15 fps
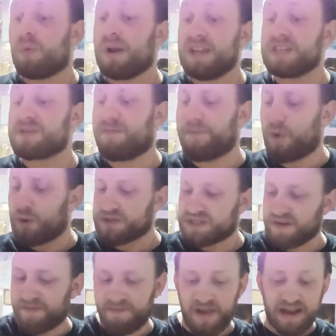is Force
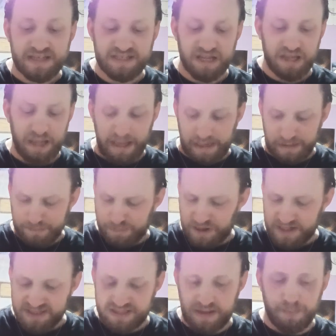Effects Elite, but
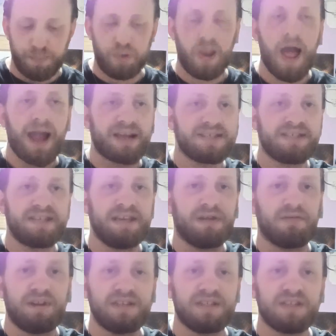it's the Black
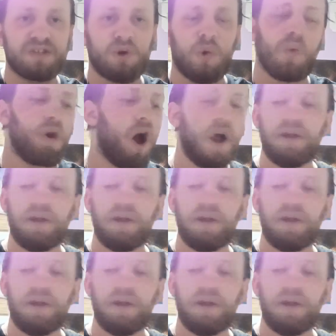Series. It's called. I don't